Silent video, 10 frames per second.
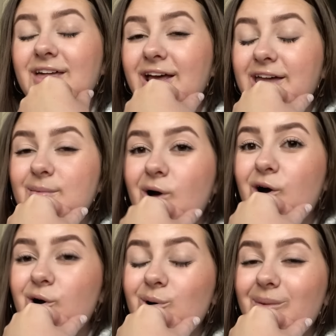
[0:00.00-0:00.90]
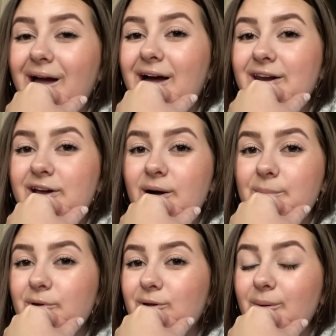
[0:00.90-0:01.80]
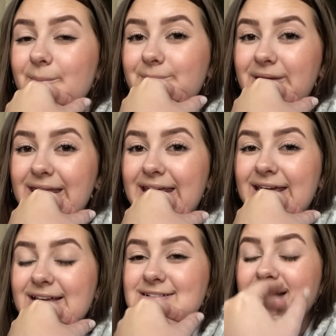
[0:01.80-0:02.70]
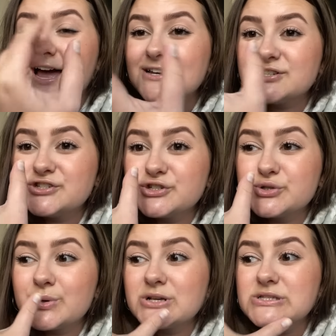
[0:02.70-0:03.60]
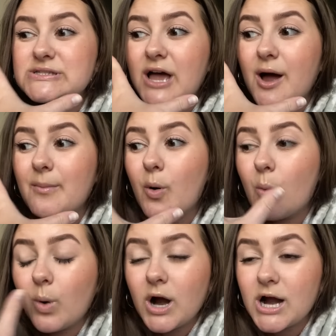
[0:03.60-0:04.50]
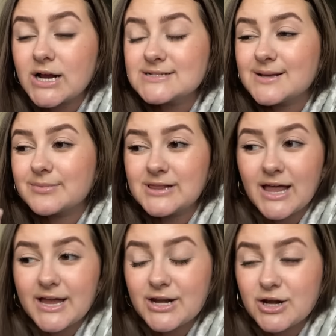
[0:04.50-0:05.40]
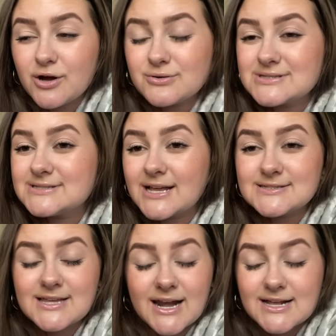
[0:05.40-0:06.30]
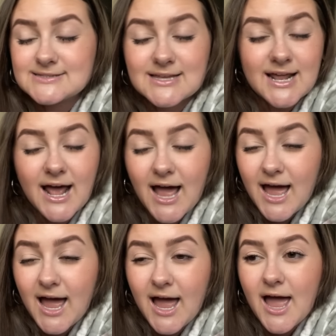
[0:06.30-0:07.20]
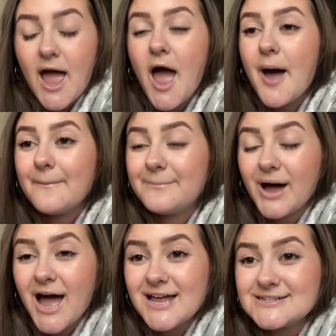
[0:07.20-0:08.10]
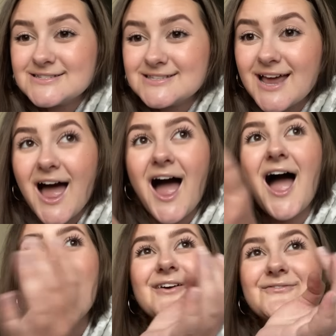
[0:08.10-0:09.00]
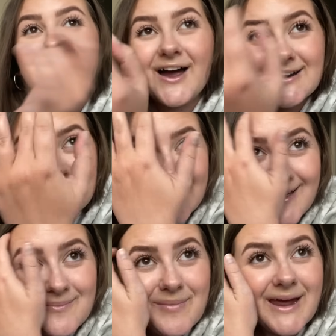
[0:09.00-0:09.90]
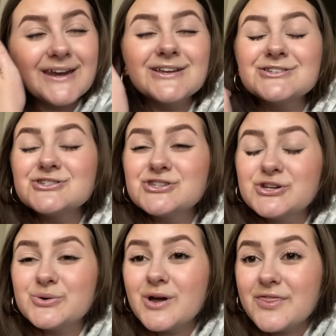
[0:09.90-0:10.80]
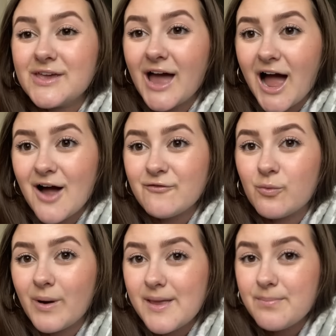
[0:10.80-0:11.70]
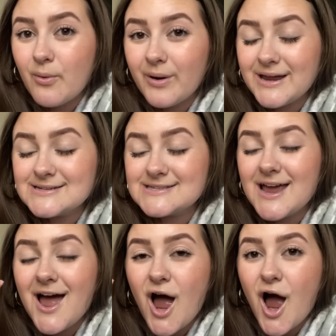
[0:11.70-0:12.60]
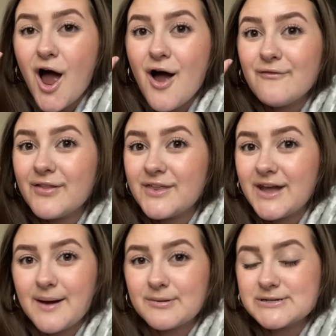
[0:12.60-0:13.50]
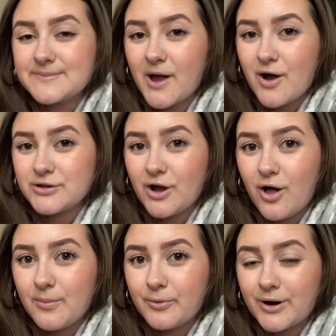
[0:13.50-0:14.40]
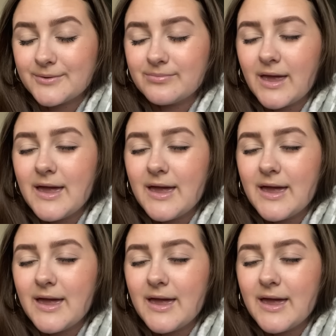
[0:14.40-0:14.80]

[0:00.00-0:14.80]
then I came home, I had a couple meetings, I had to do some work, some client notes, da da da da da. But I finally made it to the halfway point of The Neighbors by Anya Allborn.